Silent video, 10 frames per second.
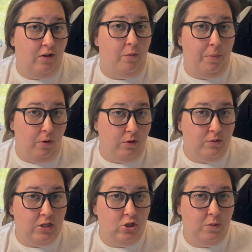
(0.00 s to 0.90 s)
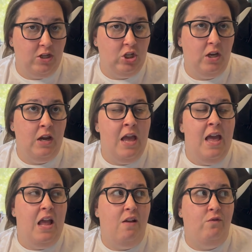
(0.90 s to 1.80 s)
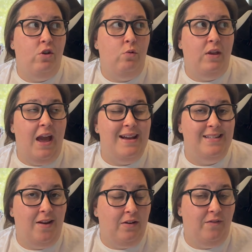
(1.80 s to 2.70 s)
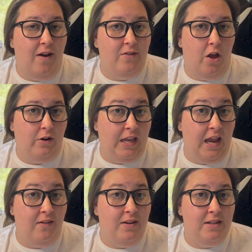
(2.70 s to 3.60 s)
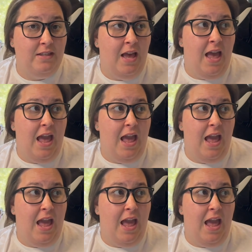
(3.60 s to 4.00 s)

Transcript: of a BOGO situation. If you get a $75 canvas